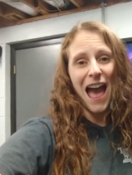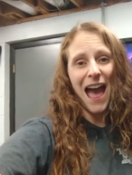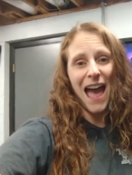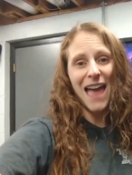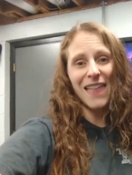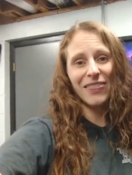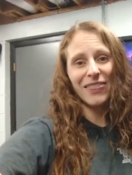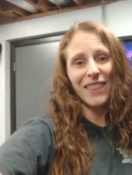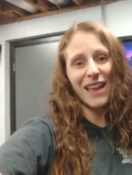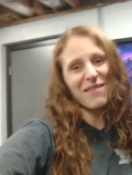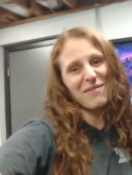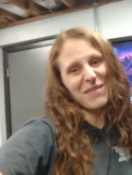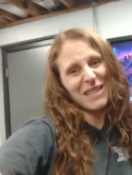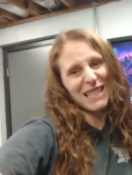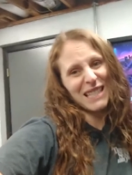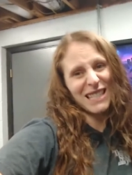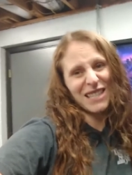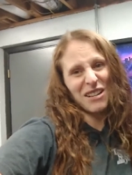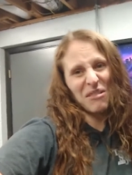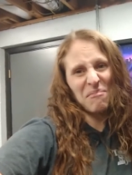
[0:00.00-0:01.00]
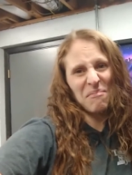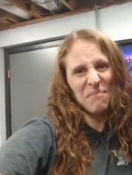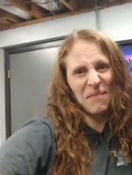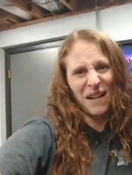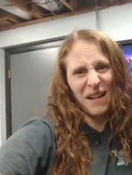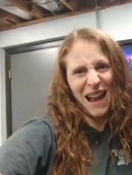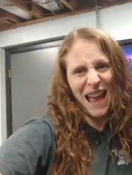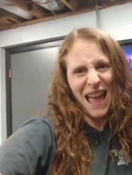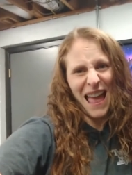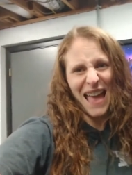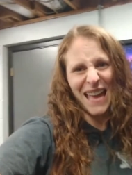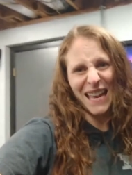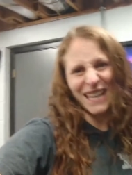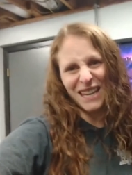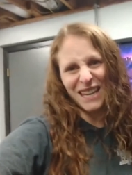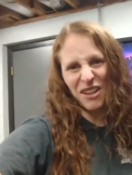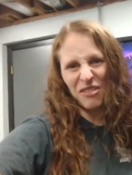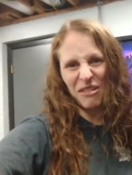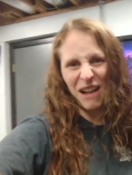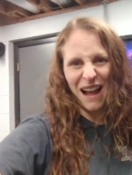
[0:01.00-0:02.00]
And that means no
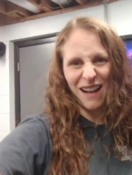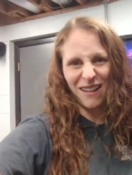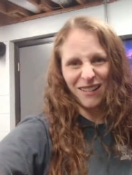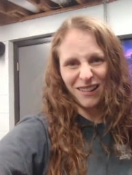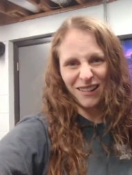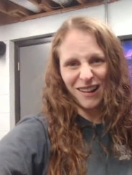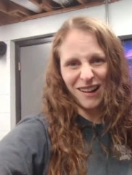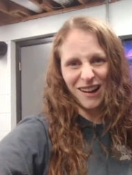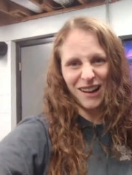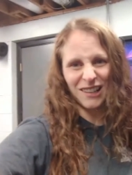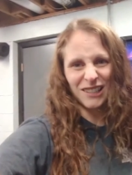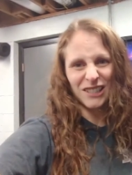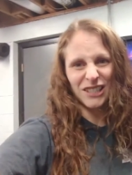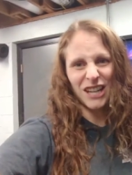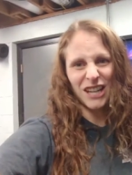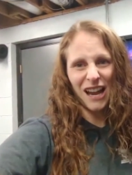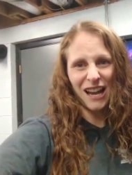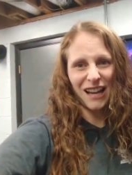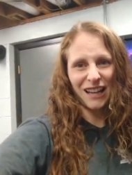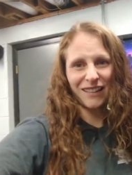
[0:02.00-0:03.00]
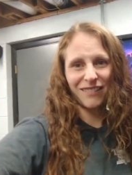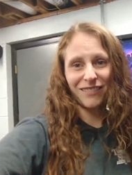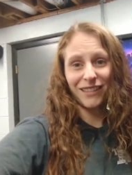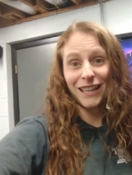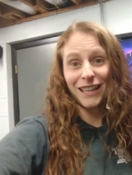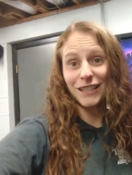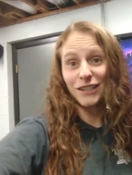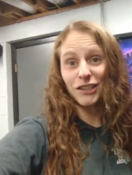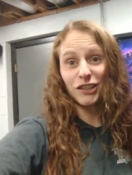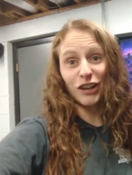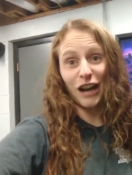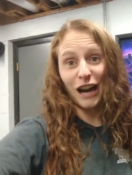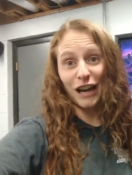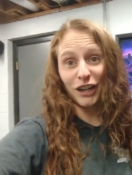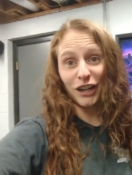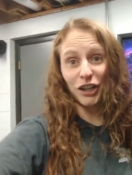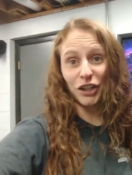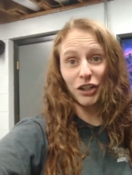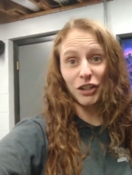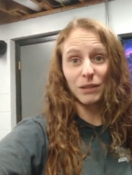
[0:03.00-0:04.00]
bread, no alcohol, chocolates,
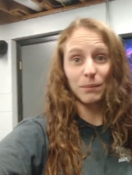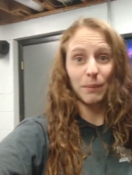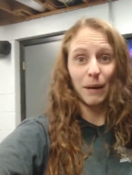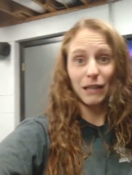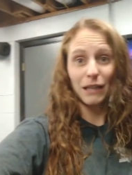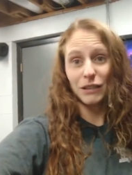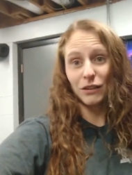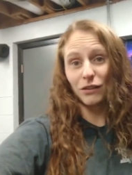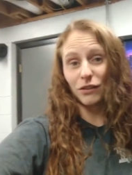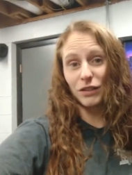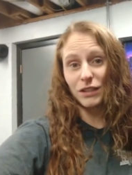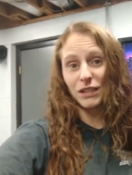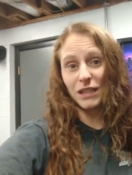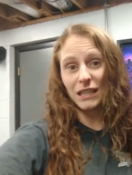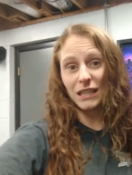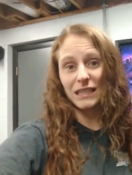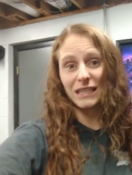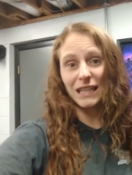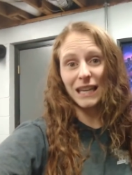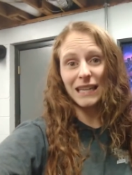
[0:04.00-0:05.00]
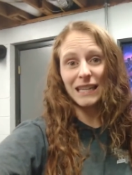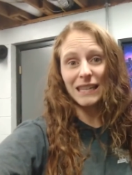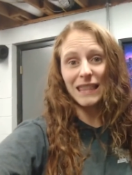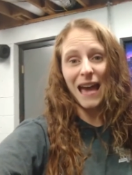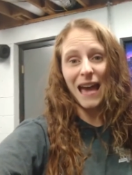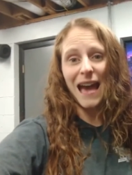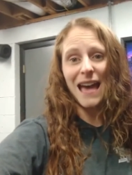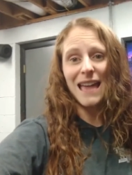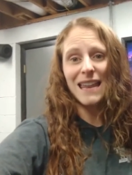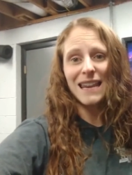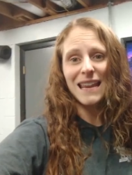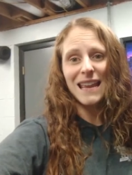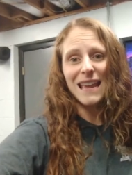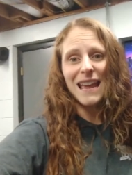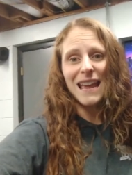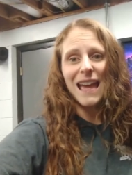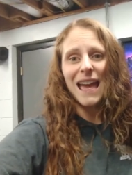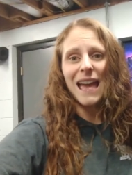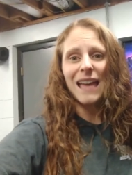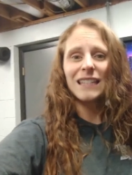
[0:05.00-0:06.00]
crackers, pretzels, things like that.
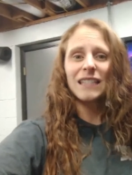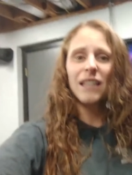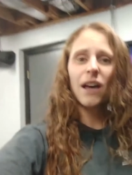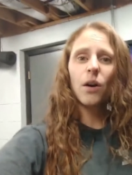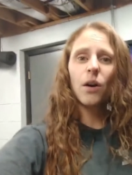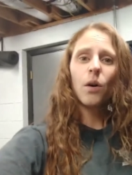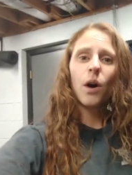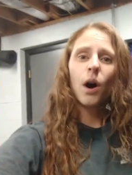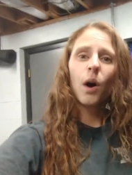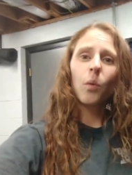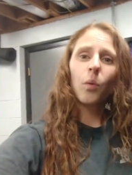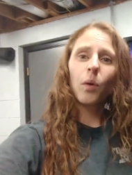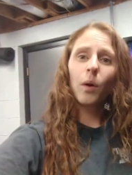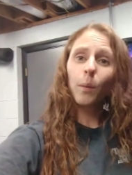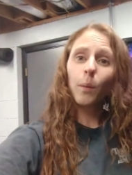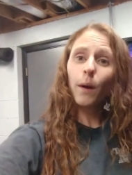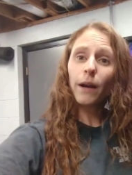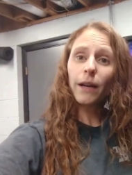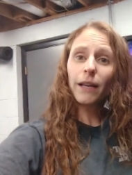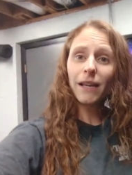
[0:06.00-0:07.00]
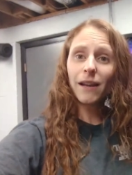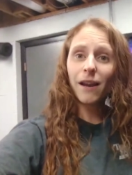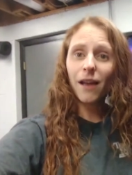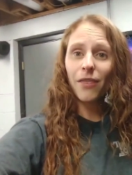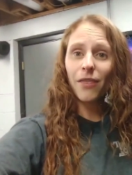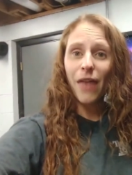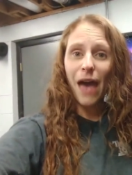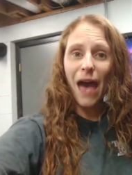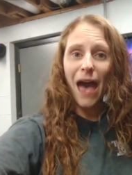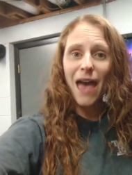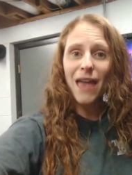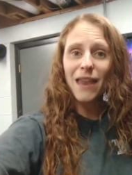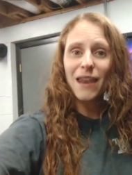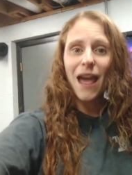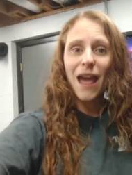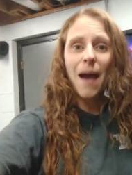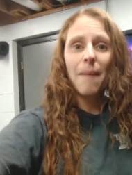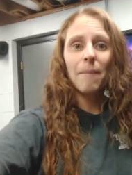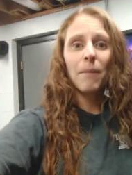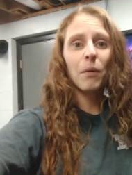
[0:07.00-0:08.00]
So we're working on that,
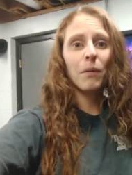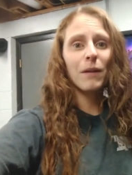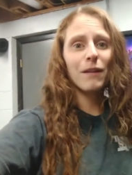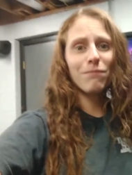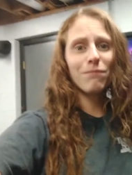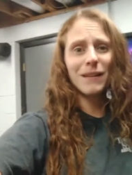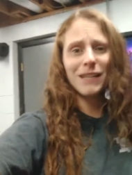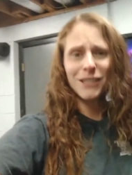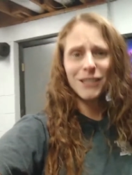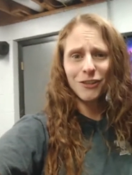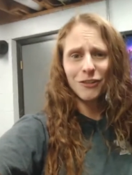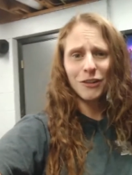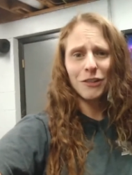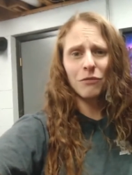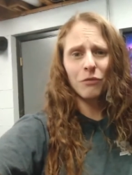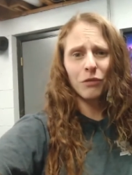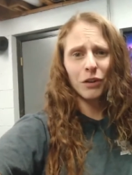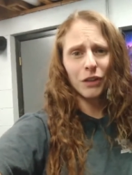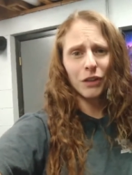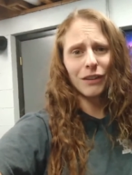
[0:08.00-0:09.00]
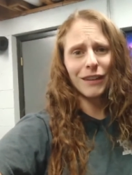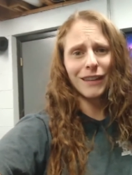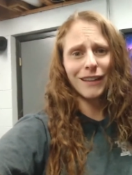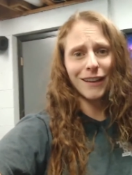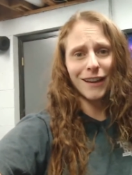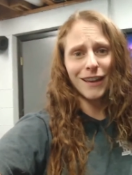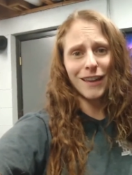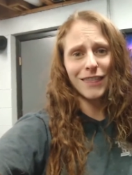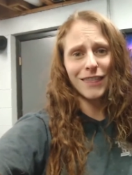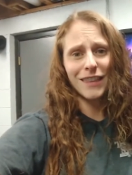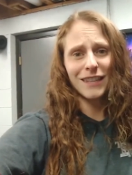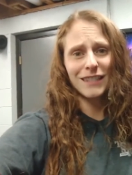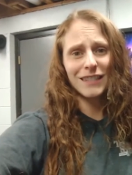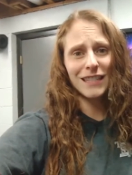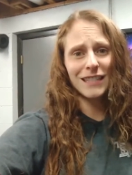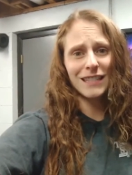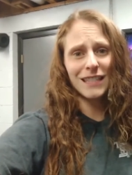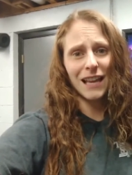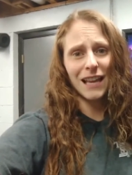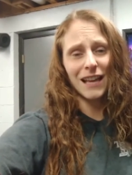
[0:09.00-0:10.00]
but we've been doing really good. This
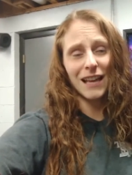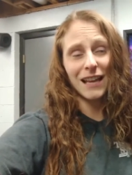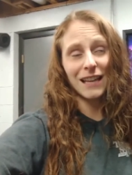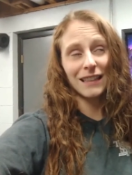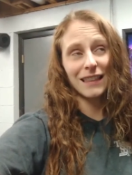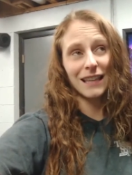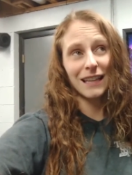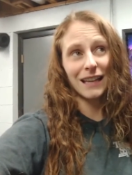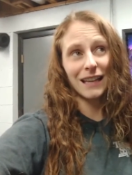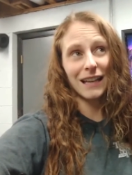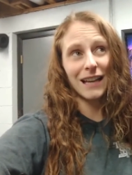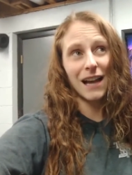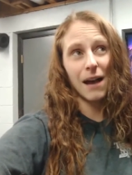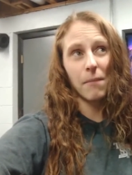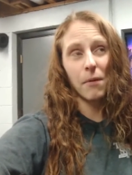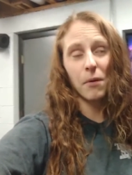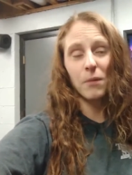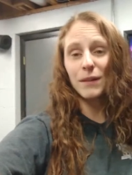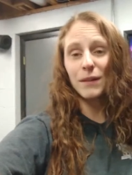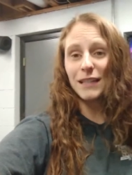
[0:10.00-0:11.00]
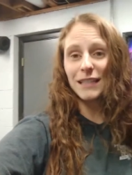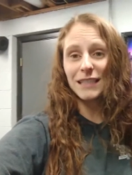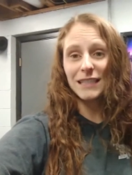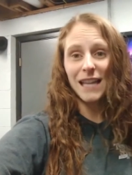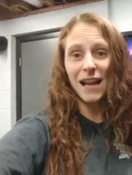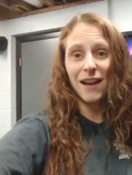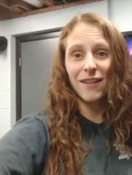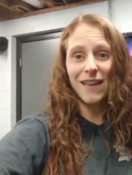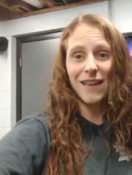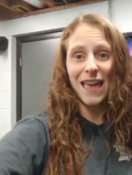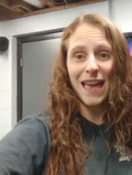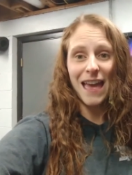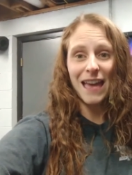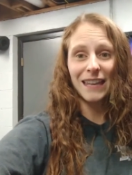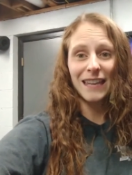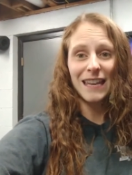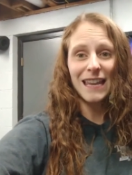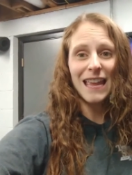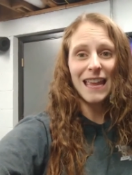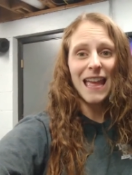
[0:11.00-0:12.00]
is, uh, I think, a couple weeks now
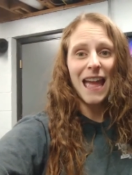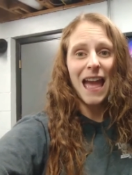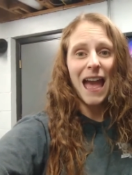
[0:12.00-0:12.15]
in.